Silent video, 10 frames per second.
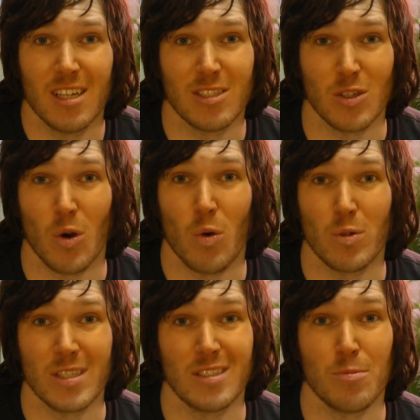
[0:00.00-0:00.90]
So
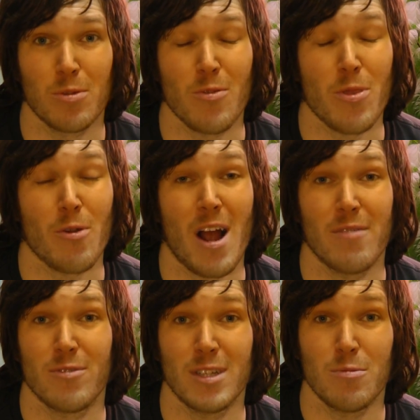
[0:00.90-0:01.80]
does
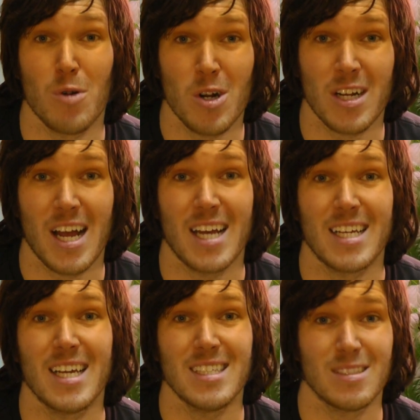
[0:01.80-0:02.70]
SuperThrive really work? I
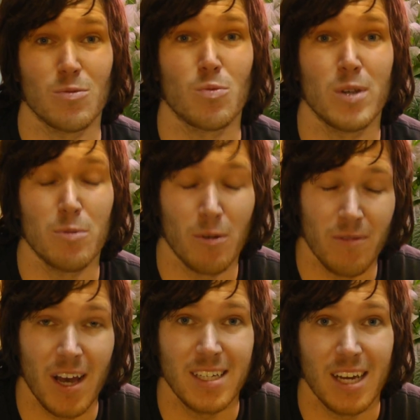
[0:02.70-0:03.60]
guess we will
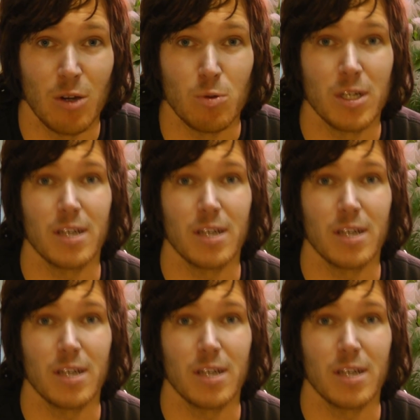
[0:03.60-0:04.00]
find out.